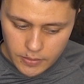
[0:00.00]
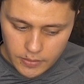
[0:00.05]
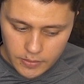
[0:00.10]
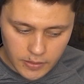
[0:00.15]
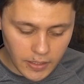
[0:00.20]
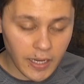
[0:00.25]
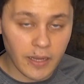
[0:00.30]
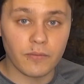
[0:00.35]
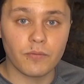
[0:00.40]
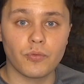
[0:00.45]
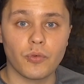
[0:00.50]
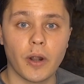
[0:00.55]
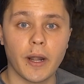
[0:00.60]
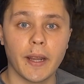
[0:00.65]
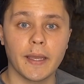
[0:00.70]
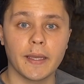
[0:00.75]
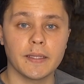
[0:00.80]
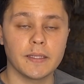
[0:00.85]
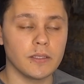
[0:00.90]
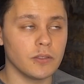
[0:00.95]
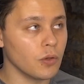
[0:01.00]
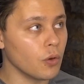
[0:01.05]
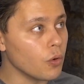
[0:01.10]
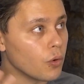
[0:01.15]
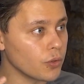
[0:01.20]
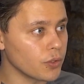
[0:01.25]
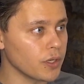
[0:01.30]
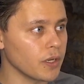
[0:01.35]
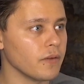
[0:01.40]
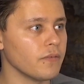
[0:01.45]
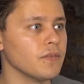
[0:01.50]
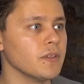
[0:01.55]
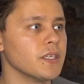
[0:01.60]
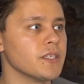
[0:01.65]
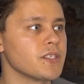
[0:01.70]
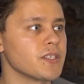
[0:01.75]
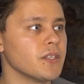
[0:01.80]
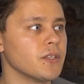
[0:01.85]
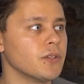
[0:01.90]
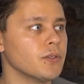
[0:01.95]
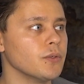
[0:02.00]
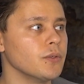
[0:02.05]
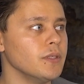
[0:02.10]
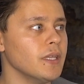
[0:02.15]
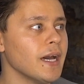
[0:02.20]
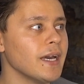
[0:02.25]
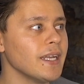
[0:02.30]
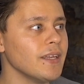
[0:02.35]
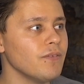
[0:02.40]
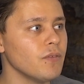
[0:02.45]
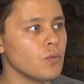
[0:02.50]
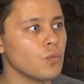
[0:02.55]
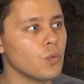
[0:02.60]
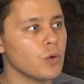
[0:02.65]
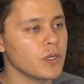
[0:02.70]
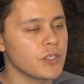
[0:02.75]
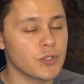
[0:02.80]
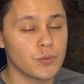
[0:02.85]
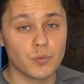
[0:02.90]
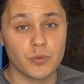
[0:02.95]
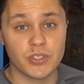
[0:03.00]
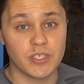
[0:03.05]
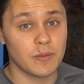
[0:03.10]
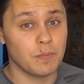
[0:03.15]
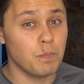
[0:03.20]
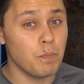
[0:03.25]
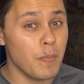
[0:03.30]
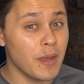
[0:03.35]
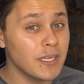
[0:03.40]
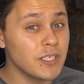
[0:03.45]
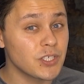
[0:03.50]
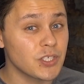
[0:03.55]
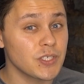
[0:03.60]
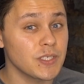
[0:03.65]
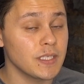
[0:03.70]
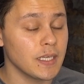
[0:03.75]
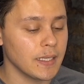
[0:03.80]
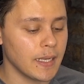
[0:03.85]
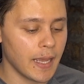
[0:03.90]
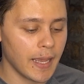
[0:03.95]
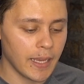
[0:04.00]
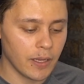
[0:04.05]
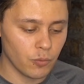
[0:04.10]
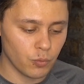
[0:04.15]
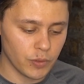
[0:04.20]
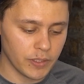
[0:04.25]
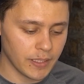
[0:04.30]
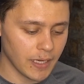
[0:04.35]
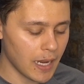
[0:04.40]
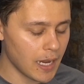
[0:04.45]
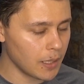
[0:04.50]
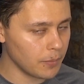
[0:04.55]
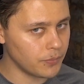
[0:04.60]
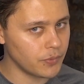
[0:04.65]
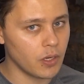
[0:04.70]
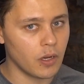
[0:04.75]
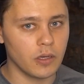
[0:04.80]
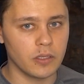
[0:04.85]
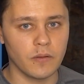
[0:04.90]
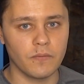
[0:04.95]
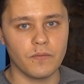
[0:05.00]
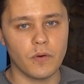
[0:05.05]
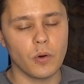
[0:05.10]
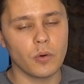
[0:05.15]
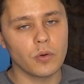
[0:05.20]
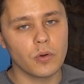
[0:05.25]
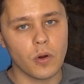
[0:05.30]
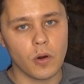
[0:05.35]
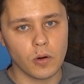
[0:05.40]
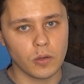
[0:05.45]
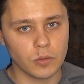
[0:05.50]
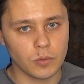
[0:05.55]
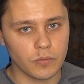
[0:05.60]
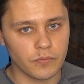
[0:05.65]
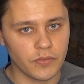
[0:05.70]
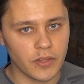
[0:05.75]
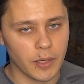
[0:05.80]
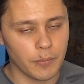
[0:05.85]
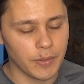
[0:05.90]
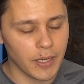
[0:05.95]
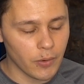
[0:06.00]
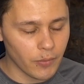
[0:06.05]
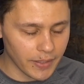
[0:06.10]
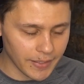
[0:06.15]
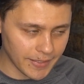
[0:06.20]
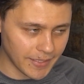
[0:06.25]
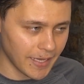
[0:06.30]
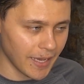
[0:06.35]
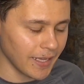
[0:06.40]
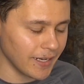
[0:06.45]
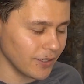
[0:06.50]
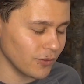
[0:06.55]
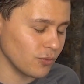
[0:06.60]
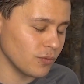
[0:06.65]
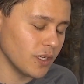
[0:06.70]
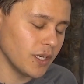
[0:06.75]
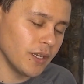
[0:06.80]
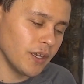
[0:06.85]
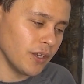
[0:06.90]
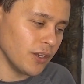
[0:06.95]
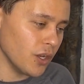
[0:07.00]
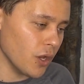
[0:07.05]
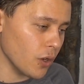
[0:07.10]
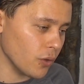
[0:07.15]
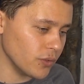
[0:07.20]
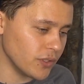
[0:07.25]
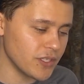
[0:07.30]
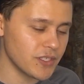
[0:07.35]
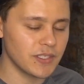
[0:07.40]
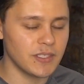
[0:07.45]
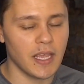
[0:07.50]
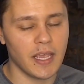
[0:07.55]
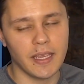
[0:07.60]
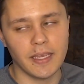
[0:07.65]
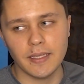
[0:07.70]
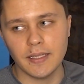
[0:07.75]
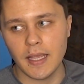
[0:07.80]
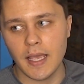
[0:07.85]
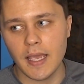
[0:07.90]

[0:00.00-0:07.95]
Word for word: that I've read and audio I've listened to, not even once was it mentioned that, hey, we hopped on a phone call with them. Now, I get it. You know, in this day and